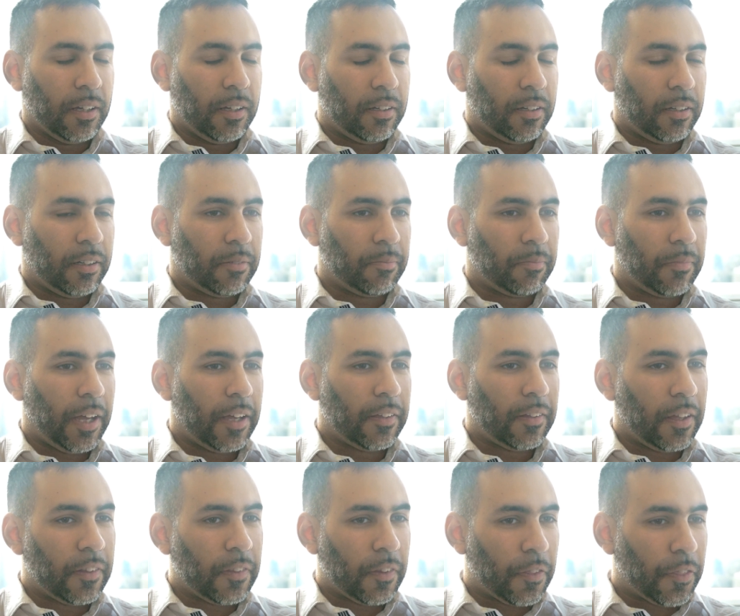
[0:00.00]

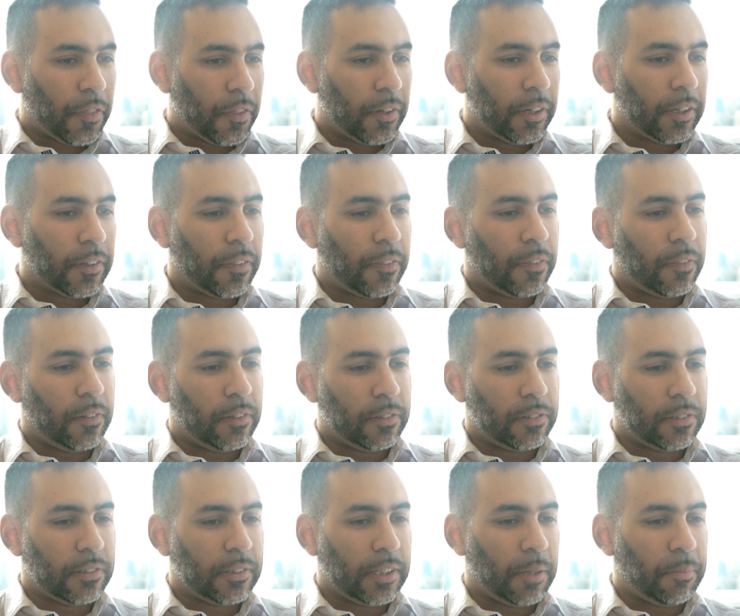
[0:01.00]
And the third
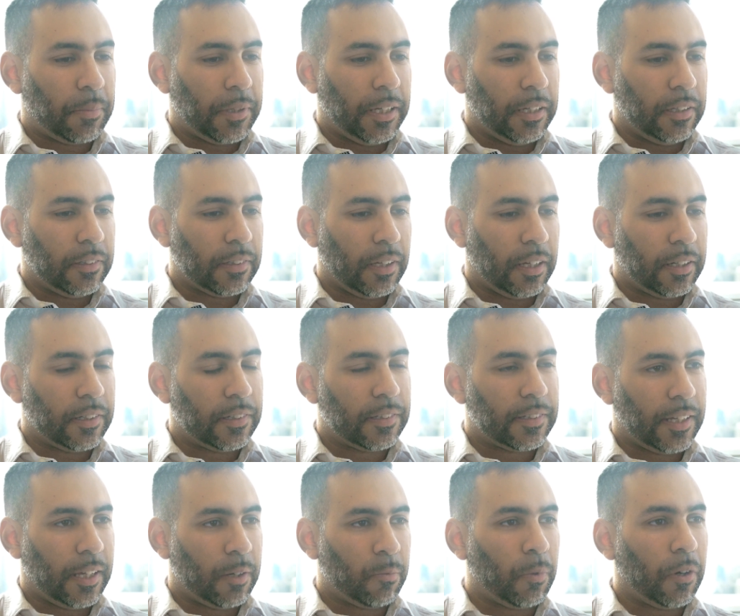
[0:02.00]
step is
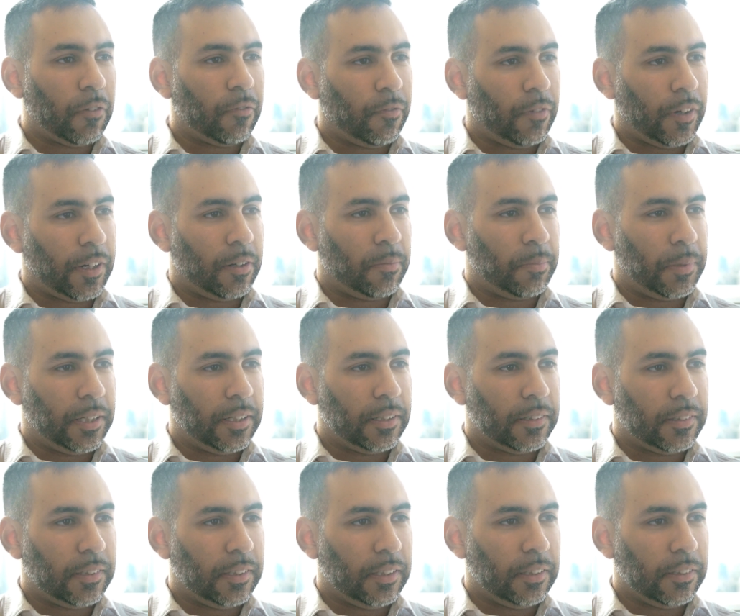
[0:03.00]
understand what
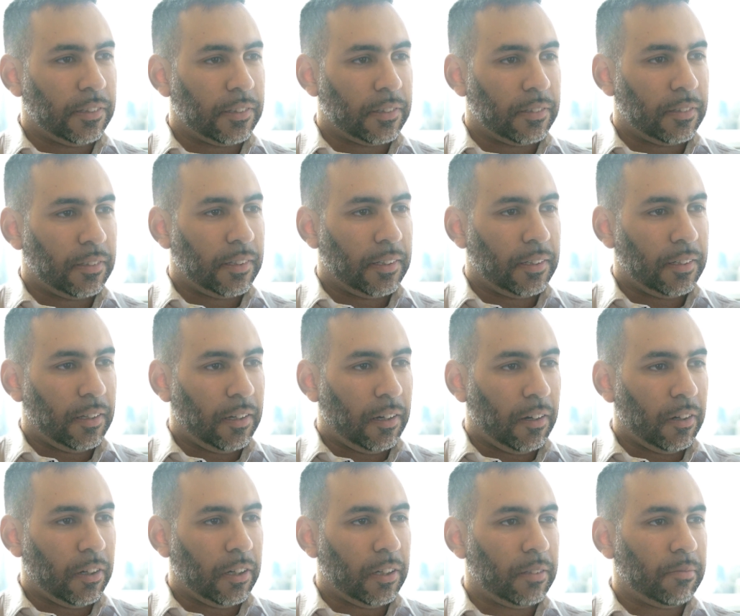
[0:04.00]
vulnerabilities
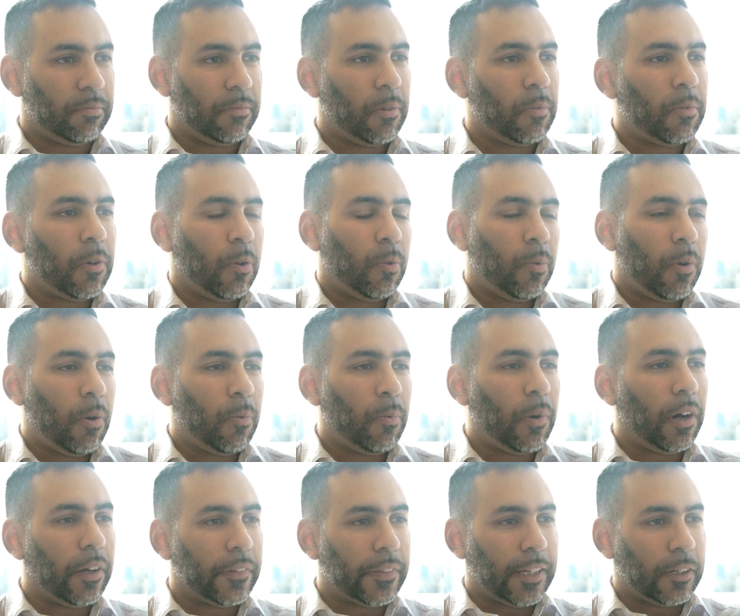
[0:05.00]
or
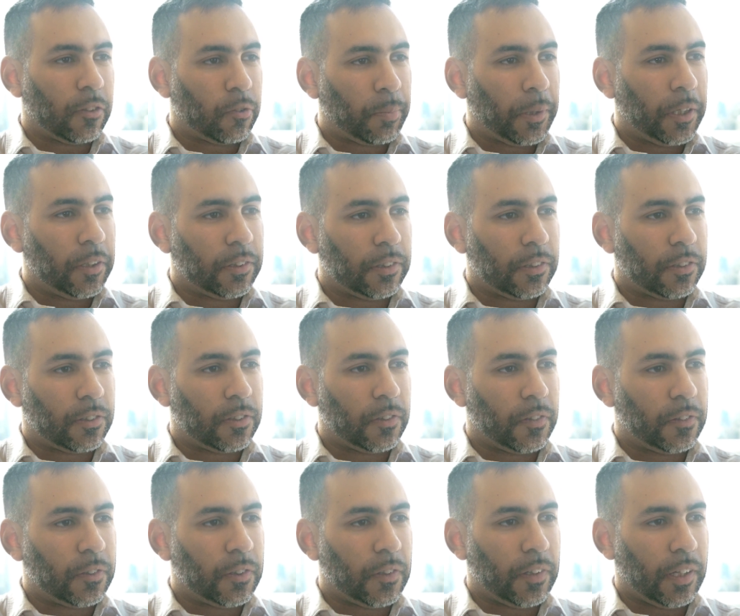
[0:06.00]
what are the exposures
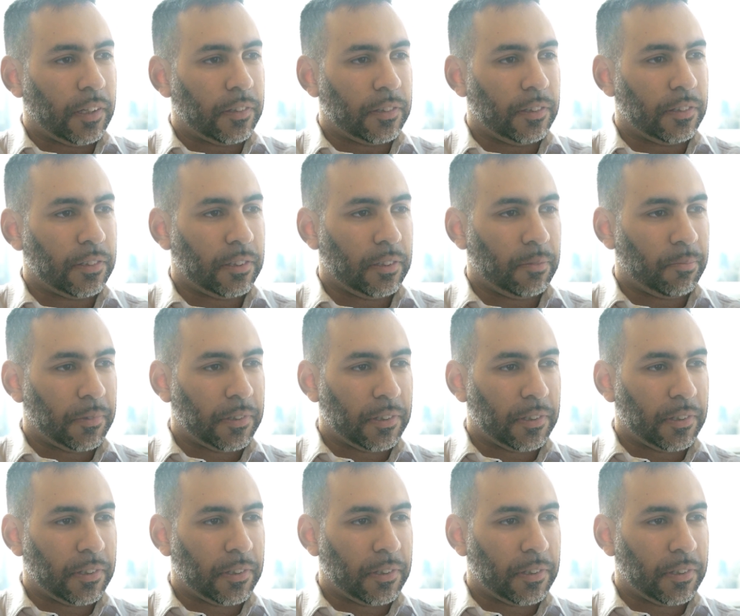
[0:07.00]
to that system.